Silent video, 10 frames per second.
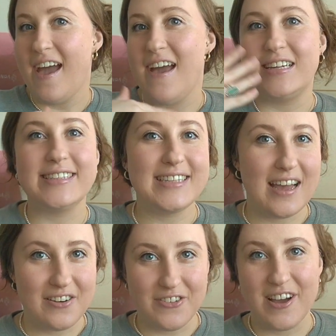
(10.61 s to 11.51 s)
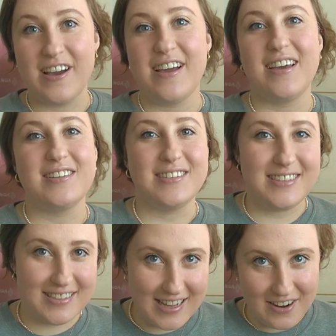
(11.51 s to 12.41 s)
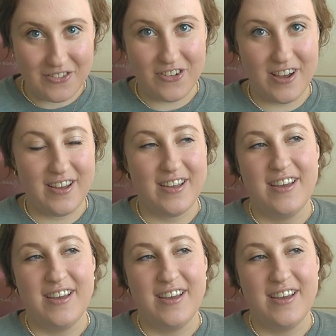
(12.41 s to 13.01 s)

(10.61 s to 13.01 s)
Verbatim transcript: etc., etc.